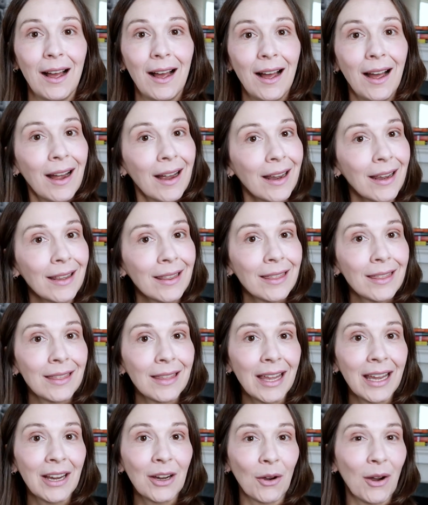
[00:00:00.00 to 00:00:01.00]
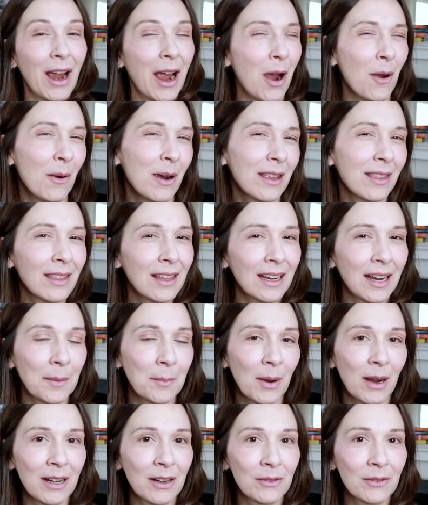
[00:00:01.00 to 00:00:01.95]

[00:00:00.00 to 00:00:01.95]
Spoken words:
I think or how I think I might